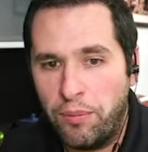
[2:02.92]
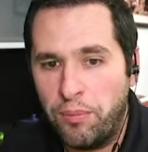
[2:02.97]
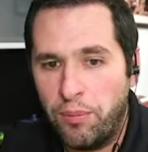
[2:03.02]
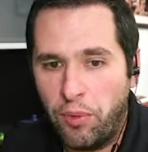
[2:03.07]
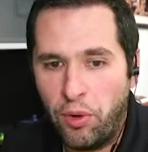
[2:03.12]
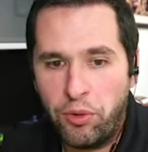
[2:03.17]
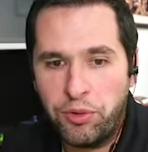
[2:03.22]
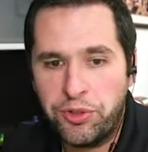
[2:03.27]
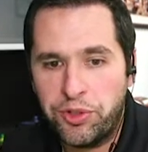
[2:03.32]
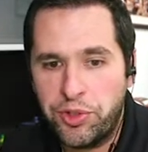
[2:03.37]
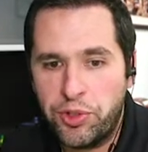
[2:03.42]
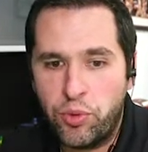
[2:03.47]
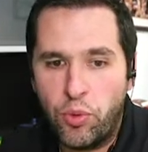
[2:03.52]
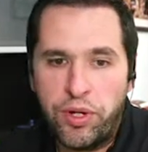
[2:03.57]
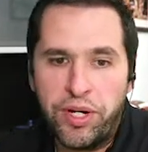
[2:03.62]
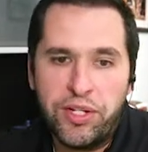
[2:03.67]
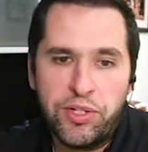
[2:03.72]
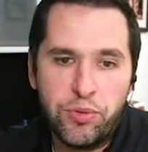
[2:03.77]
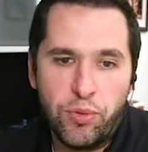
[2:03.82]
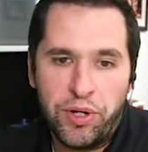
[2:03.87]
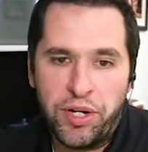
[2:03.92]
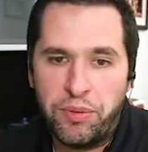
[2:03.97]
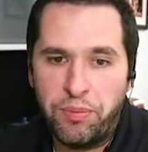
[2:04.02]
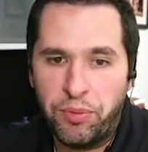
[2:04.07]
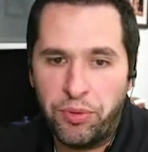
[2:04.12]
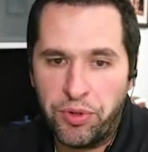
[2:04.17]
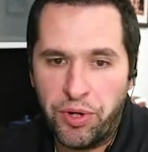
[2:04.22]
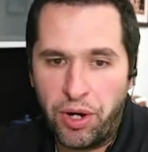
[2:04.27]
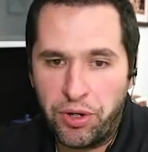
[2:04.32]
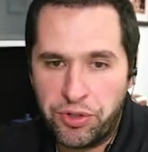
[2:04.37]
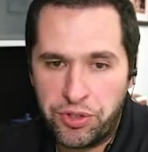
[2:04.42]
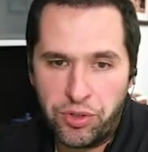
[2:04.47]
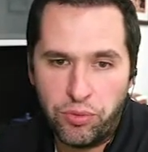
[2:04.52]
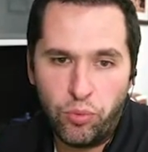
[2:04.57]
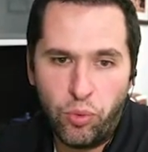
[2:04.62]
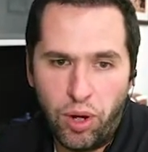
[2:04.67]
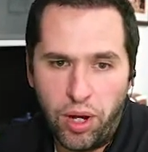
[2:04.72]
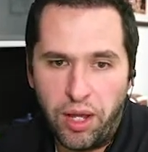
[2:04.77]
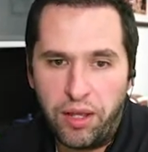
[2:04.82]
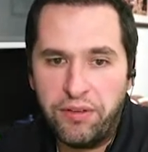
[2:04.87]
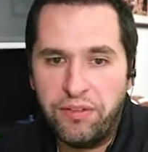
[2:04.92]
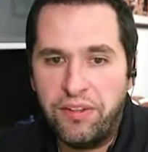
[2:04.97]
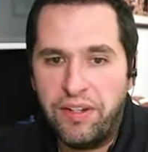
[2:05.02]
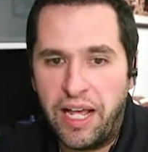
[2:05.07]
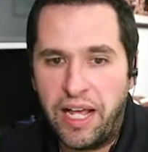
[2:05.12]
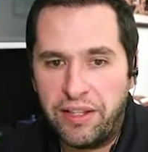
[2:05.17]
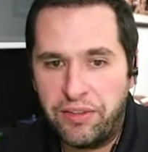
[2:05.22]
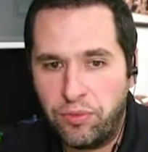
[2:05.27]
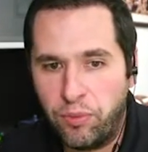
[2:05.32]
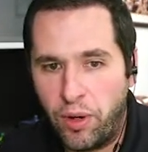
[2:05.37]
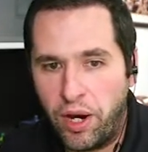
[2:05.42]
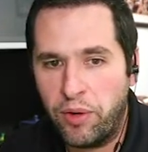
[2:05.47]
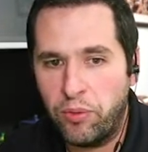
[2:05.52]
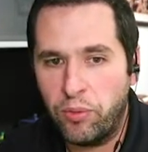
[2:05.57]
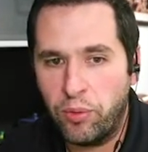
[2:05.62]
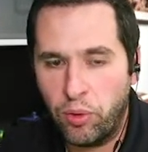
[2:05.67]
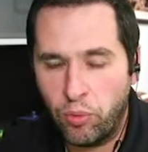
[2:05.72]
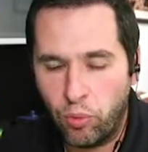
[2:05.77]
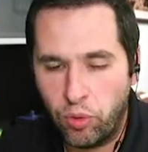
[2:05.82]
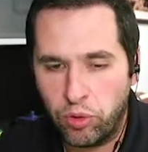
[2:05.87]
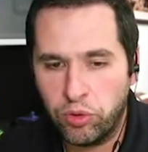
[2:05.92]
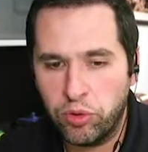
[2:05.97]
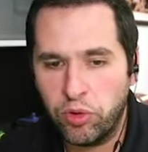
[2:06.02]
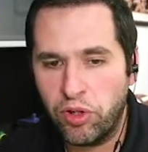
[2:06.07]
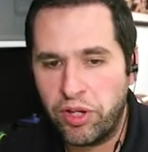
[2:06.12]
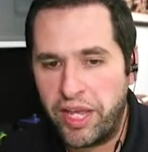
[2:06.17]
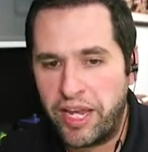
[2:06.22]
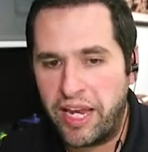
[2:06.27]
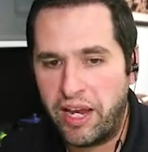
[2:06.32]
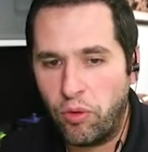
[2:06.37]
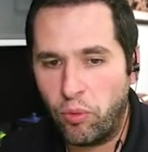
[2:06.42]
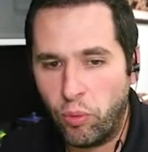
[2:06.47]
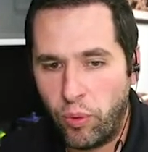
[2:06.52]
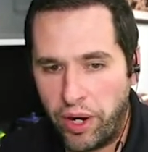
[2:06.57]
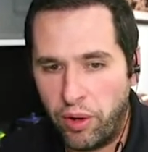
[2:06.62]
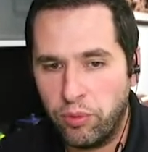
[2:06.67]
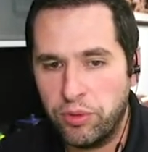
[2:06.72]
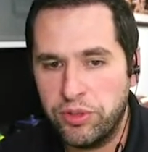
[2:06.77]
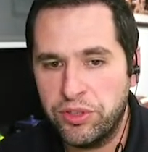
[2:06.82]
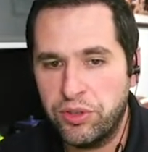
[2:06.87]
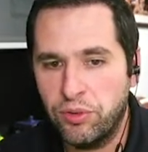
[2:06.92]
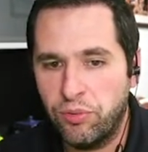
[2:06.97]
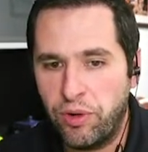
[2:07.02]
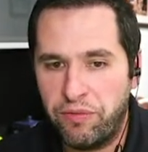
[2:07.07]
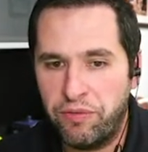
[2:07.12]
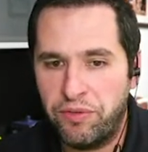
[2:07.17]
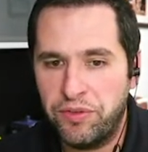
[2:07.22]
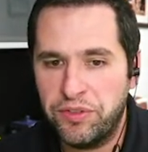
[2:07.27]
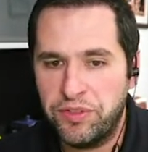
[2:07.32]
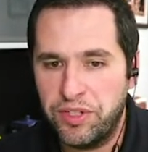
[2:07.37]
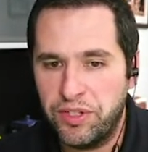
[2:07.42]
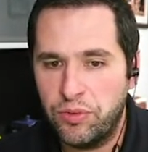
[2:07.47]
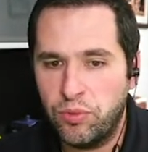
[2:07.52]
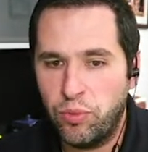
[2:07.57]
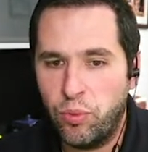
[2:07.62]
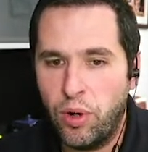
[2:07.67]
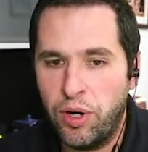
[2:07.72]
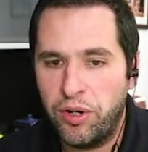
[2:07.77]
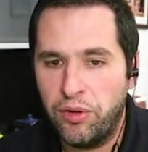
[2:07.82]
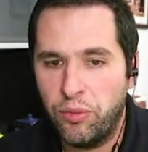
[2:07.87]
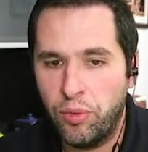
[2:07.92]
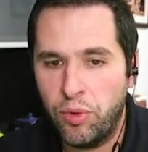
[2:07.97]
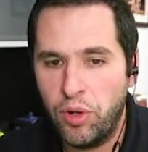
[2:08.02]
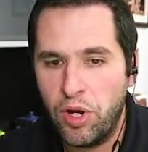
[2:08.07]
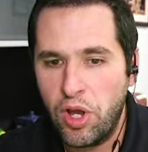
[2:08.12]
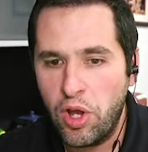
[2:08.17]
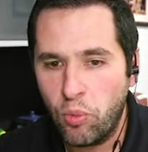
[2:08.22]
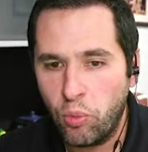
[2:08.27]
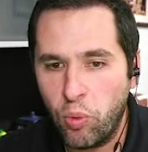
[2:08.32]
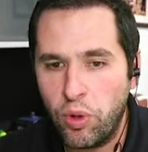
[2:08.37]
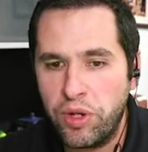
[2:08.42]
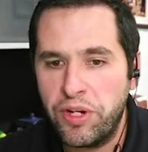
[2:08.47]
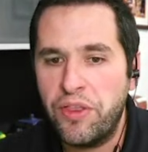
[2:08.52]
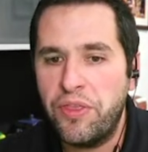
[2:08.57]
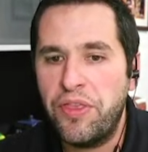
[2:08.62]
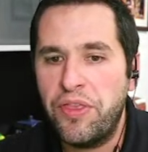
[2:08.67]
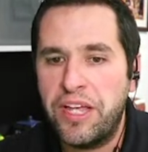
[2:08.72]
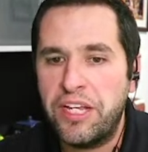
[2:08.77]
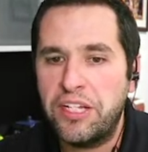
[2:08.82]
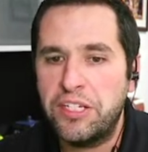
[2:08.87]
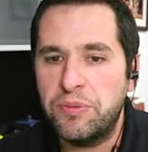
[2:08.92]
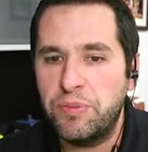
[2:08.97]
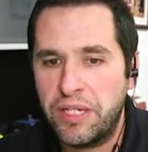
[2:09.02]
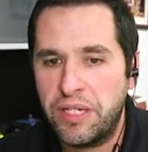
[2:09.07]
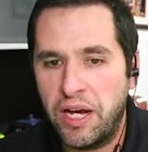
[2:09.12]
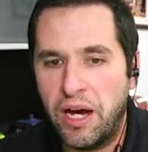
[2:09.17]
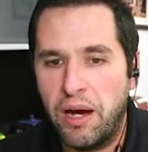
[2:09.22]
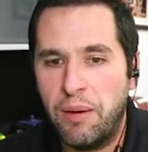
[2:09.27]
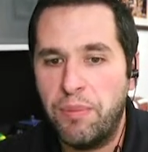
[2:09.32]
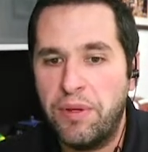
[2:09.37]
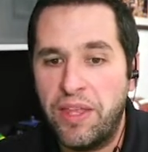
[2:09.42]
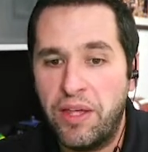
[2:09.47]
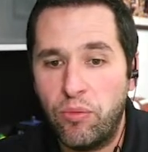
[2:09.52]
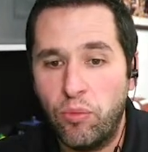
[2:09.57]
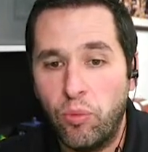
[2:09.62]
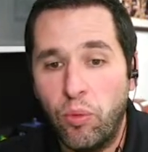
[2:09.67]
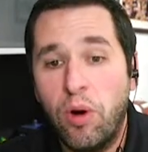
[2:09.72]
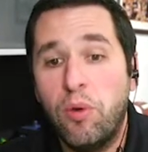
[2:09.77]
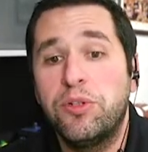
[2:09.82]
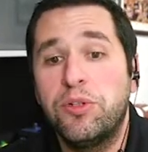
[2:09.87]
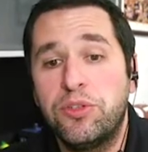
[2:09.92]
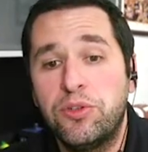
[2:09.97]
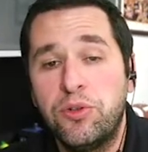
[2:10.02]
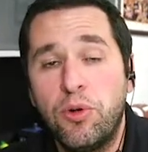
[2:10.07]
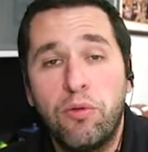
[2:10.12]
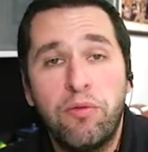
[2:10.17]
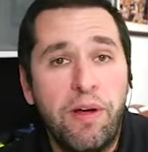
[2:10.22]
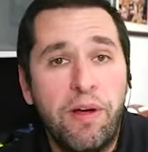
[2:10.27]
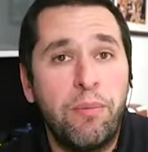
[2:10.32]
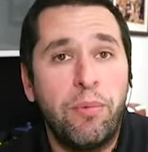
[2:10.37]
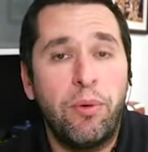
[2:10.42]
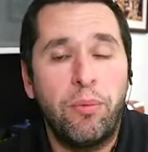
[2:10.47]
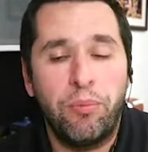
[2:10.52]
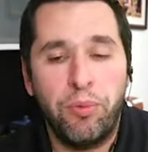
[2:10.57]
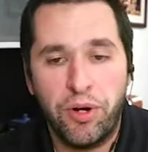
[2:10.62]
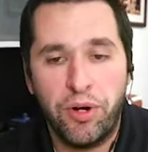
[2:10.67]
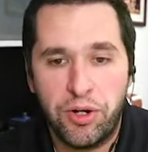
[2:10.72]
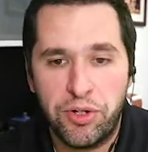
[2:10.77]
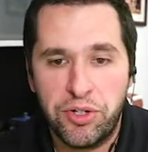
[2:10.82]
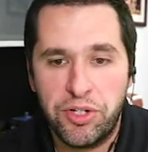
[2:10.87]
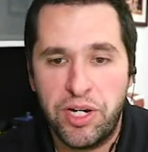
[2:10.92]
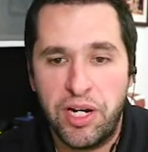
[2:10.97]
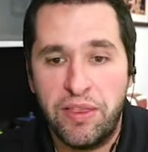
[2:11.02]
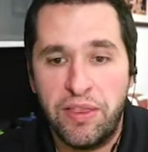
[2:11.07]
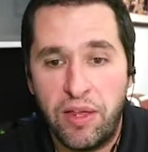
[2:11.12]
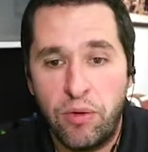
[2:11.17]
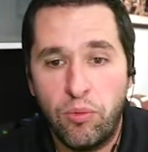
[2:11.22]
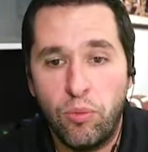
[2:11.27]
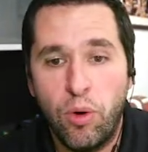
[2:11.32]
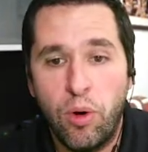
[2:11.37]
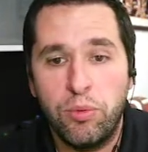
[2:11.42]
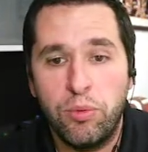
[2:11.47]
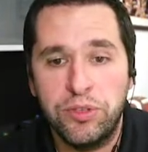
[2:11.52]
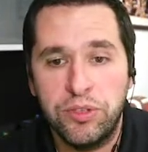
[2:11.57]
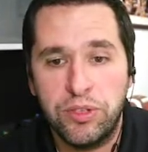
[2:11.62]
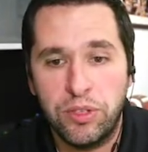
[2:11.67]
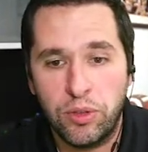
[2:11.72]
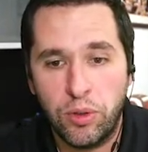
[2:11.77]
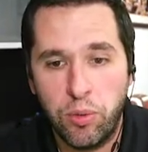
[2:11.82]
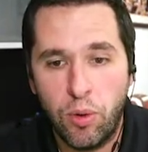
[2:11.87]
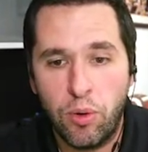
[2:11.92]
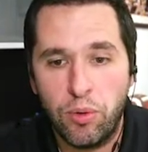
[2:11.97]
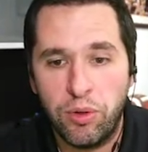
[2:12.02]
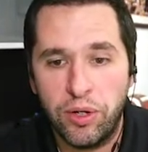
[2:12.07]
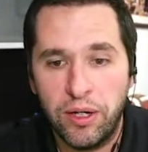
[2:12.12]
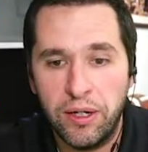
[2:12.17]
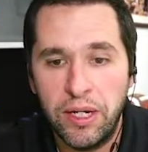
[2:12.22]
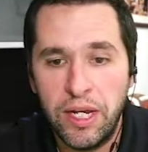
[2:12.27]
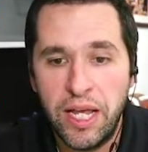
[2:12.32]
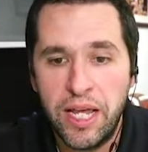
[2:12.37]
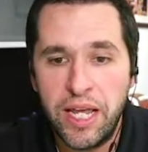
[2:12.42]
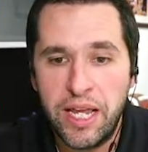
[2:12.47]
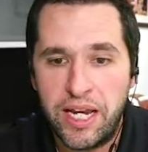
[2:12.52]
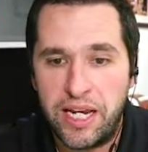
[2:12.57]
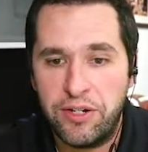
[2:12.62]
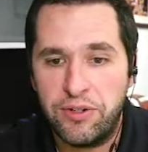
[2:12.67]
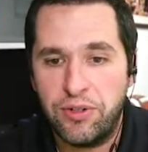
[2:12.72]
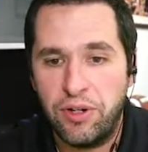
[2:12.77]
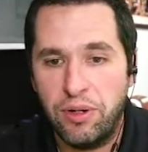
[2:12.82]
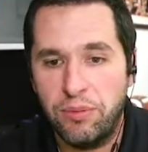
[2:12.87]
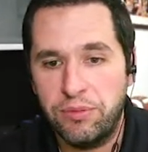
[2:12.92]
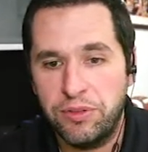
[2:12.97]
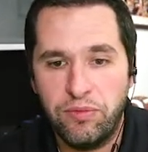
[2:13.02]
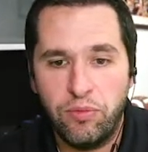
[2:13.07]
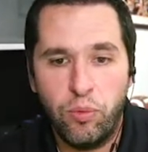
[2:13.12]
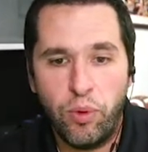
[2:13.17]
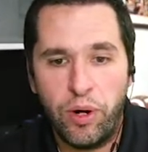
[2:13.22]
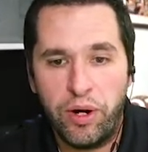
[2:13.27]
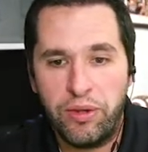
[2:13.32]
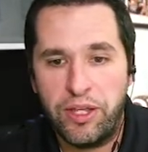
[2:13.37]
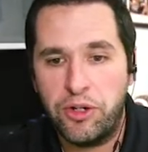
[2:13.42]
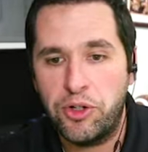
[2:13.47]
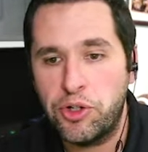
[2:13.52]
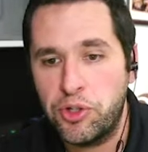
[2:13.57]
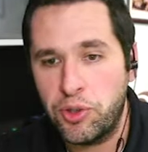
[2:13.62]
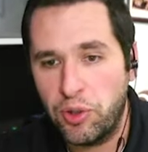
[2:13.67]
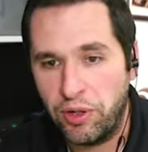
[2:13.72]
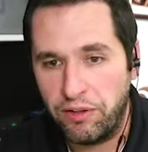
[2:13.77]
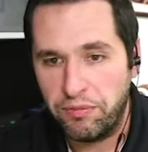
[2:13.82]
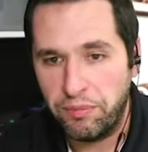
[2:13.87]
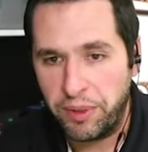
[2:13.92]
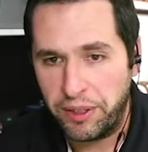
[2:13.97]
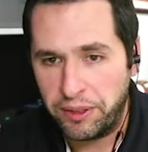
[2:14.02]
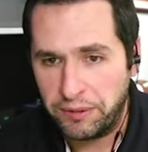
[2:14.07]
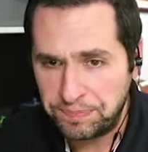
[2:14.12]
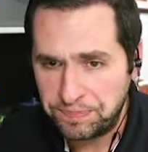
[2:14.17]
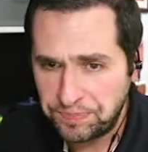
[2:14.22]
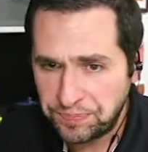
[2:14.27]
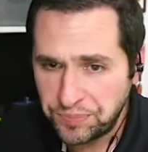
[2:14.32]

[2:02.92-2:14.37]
March 2020 production was, and that's why we're, looking at where was the references, what are what did things become, and then what was November production, and then what was the quota in terms of where they should have been.